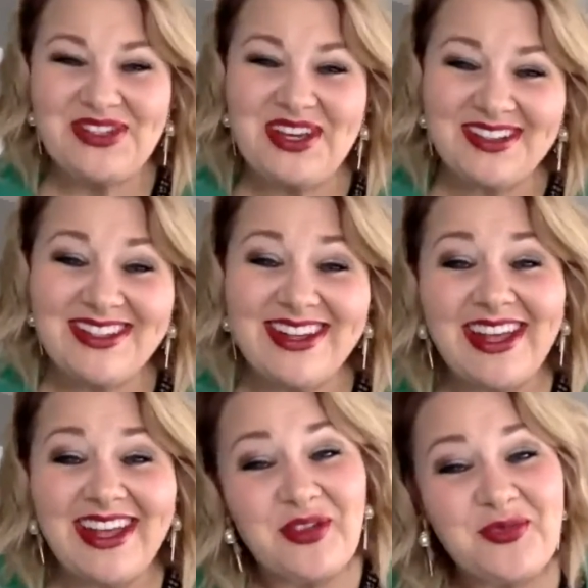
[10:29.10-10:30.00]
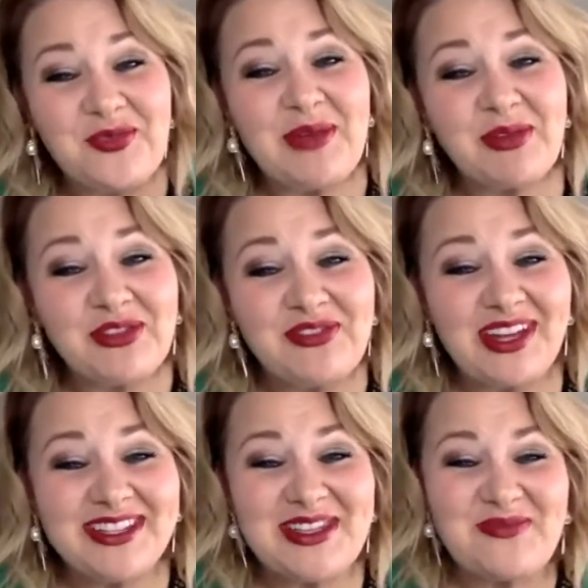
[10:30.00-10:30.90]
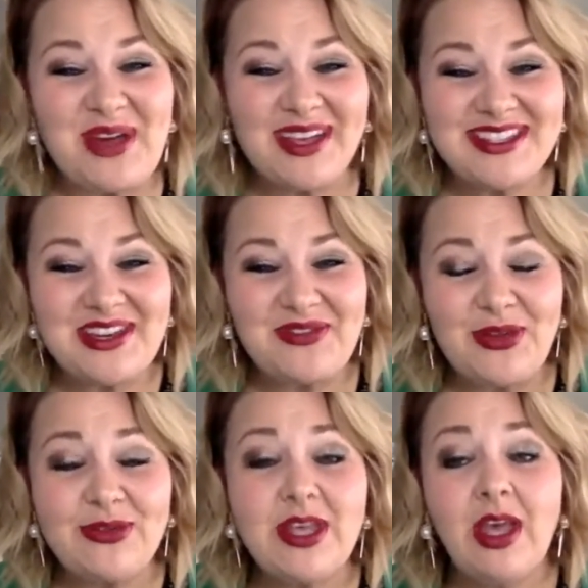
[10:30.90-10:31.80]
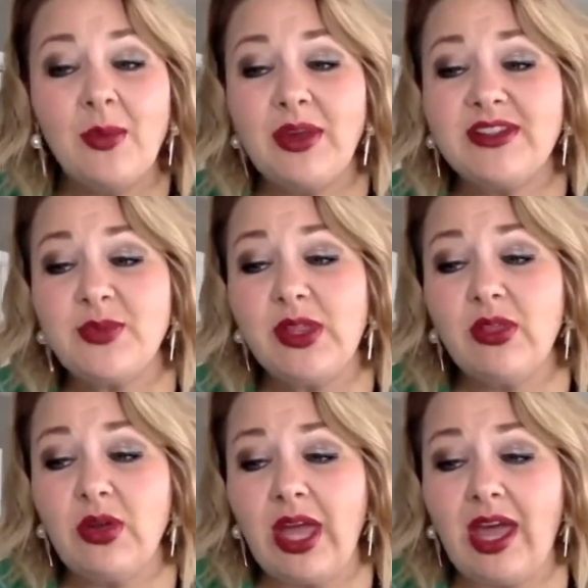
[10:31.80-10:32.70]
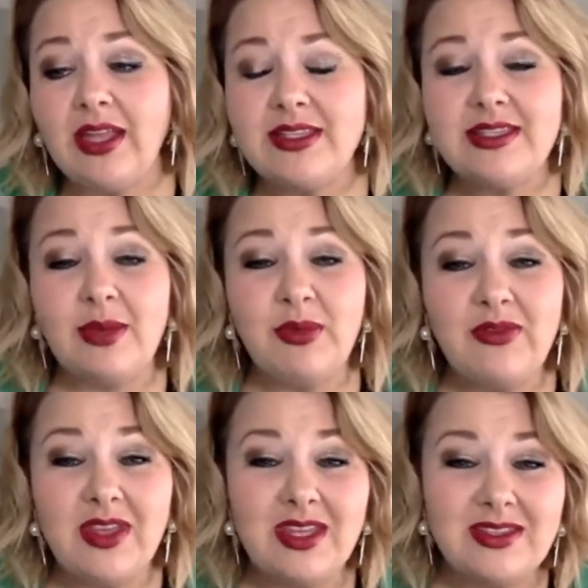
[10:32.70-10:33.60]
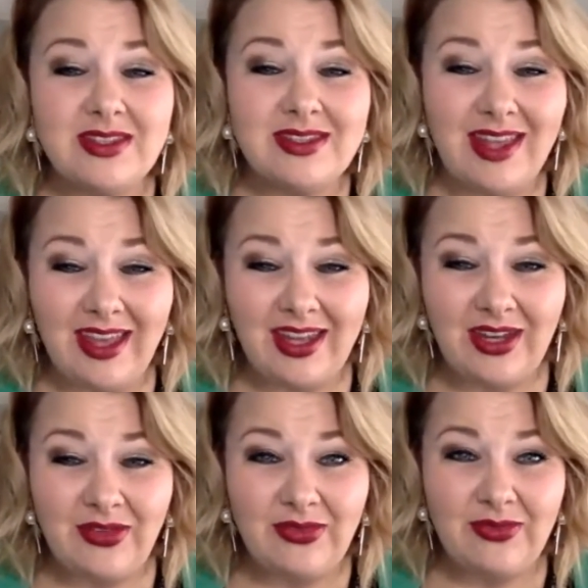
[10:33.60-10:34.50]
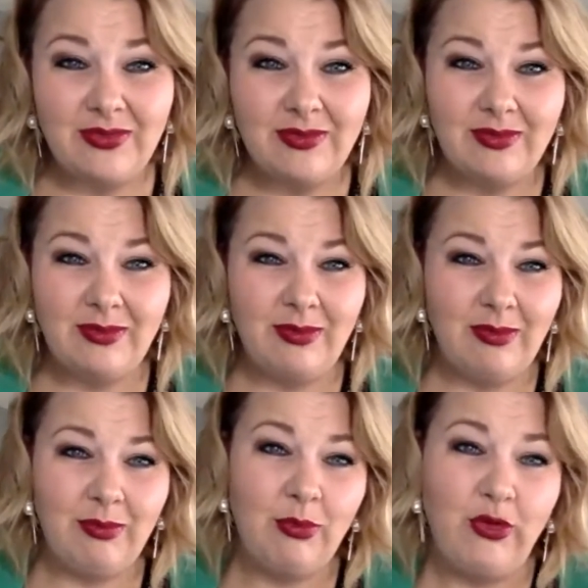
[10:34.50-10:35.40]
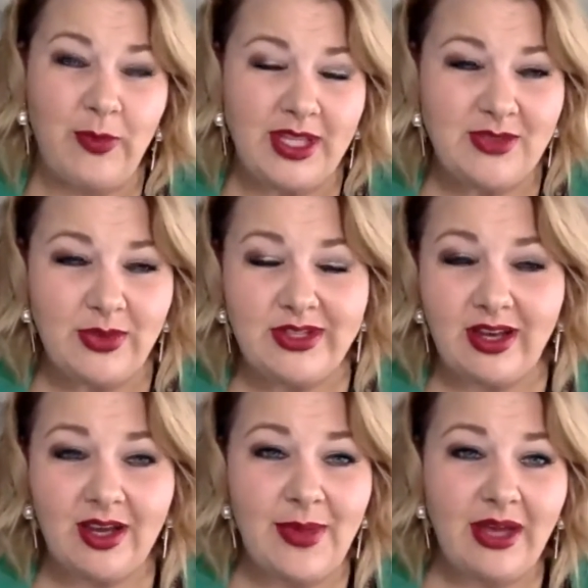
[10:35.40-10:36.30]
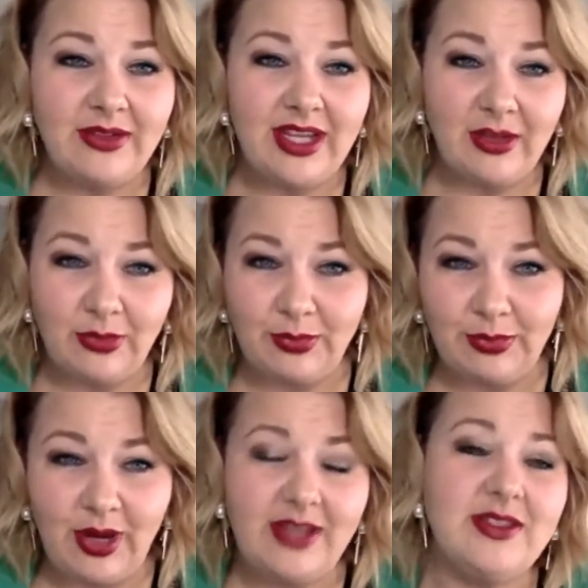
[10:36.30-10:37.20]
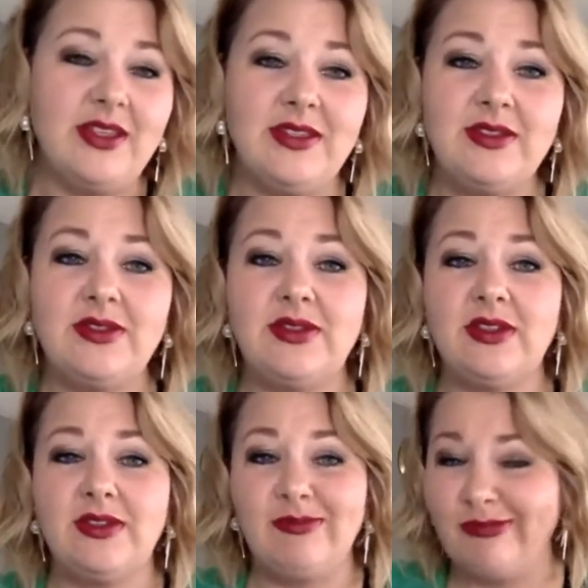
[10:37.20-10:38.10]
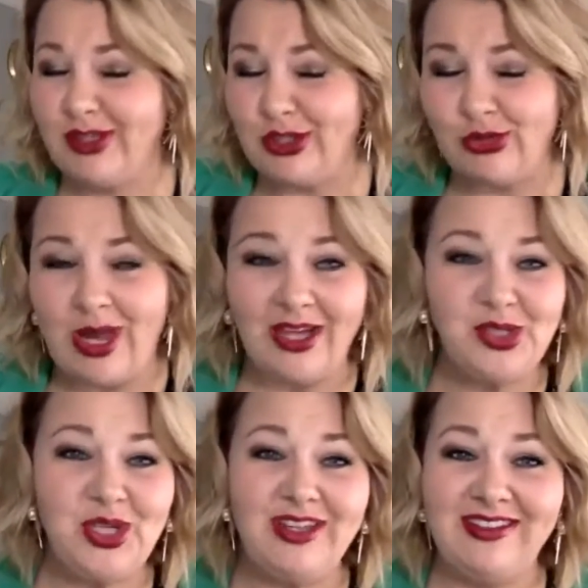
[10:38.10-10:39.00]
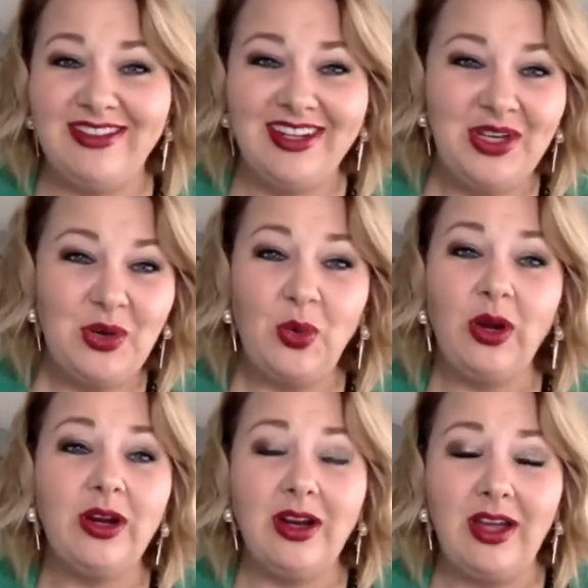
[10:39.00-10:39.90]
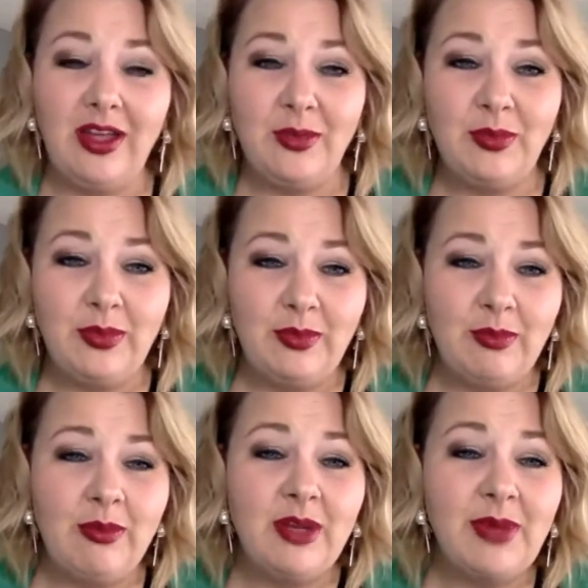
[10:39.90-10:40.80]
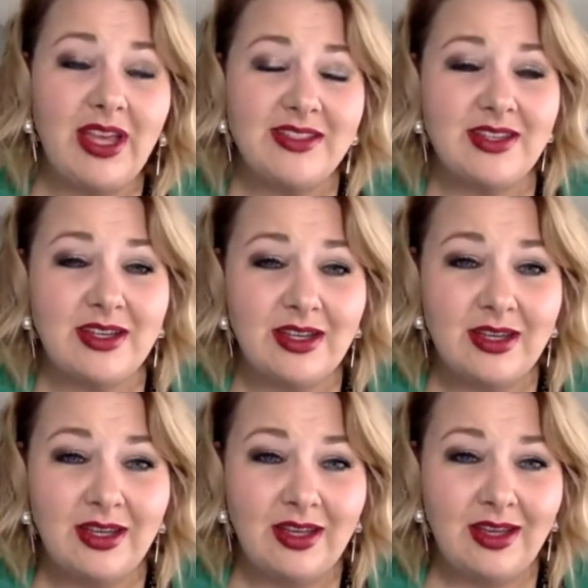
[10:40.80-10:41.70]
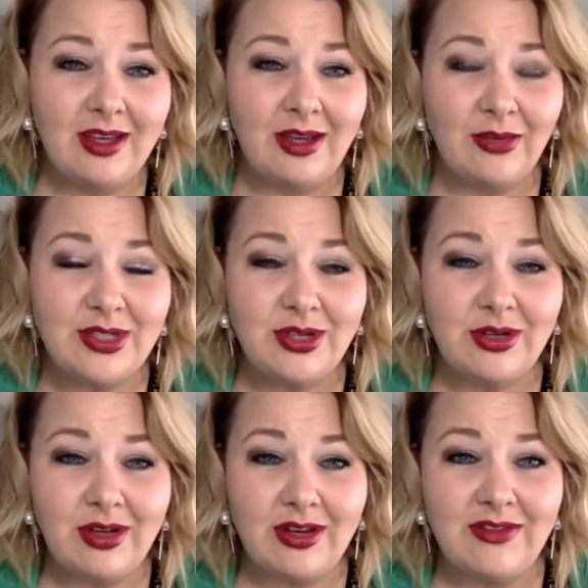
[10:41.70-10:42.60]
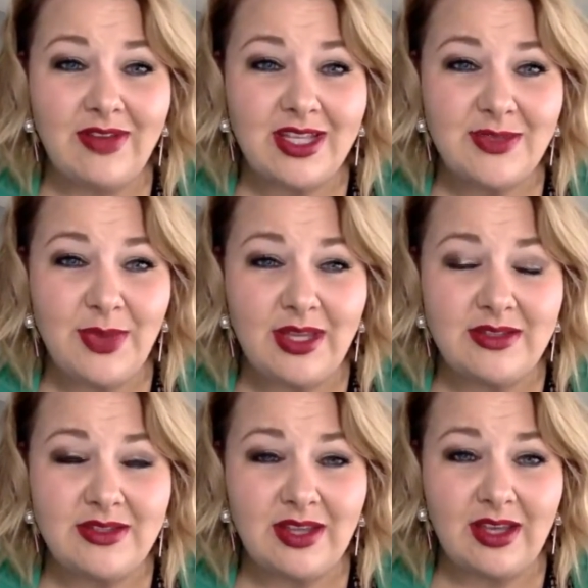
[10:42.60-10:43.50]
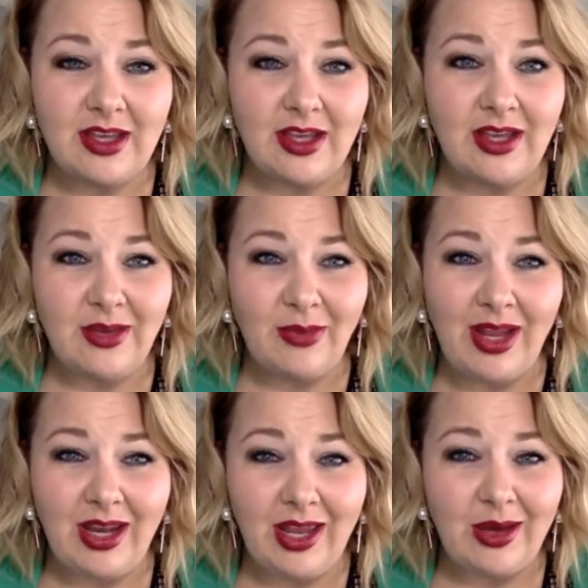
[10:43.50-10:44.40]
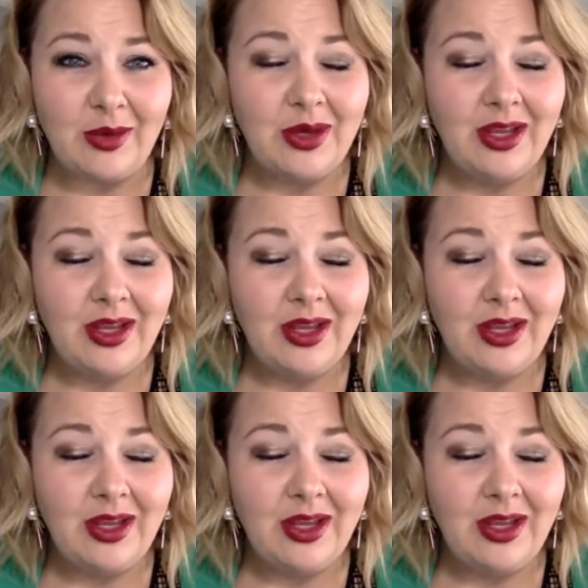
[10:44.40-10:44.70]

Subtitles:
talk today. We've been able to find some positive news. But as we look at some of these negative movements, we talk about down prices, contraction, or minimizing return on investment right now.